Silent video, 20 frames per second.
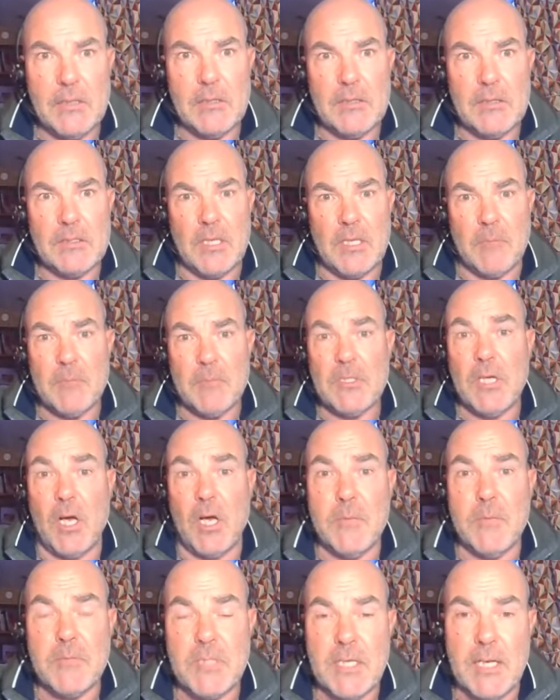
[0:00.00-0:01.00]

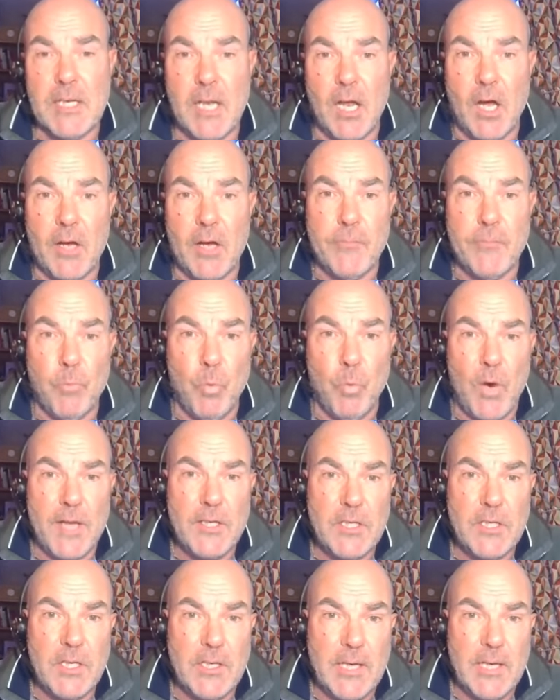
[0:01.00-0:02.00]
sometimes in life, when
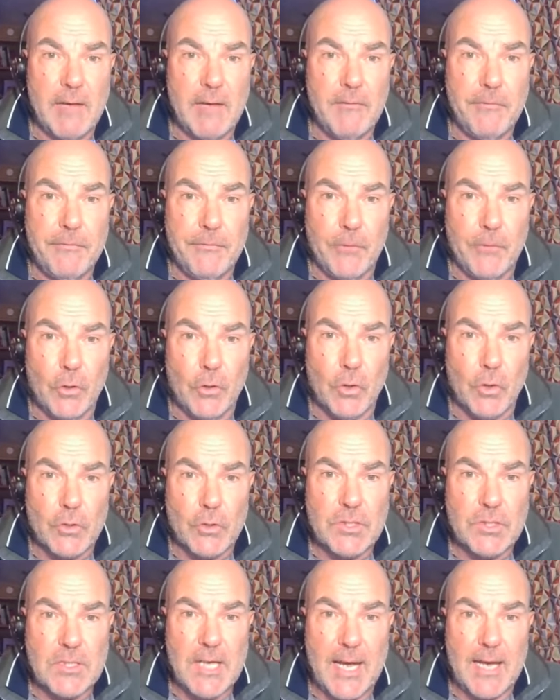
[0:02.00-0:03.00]
you get
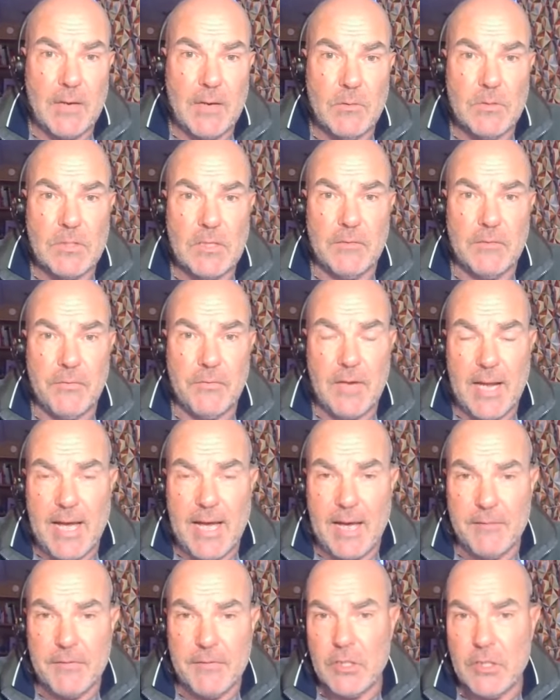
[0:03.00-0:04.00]
forced down different
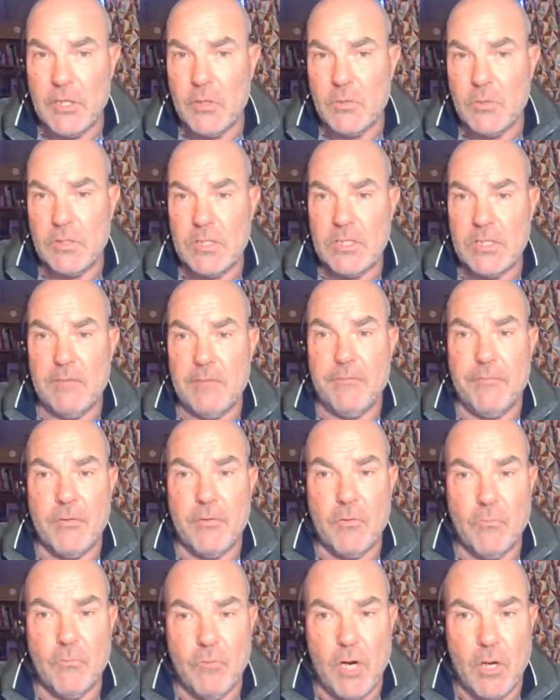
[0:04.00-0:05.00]
avenues and
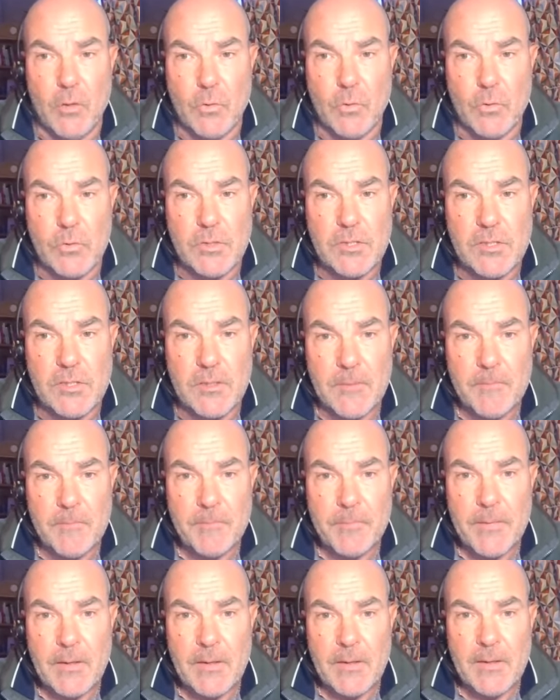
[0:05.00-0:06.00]
different roads,
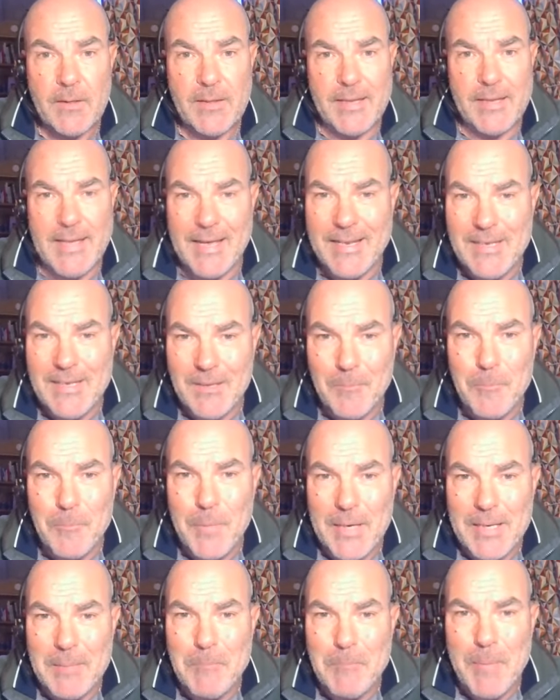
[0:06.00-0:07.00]
they end up
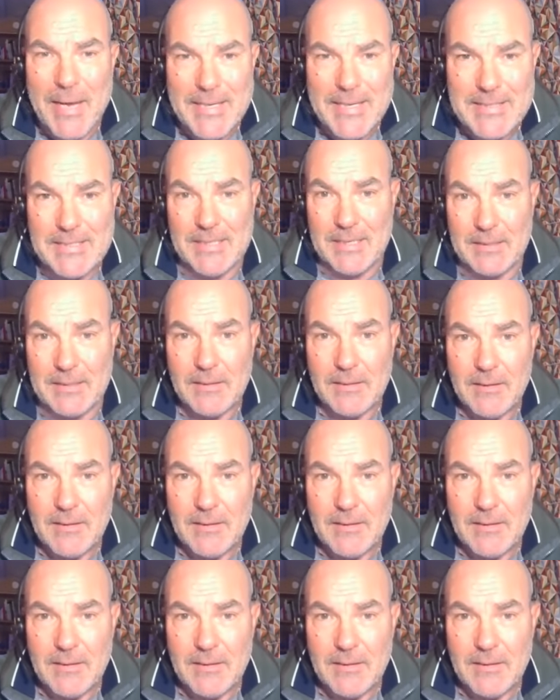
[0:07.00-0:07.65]
being better.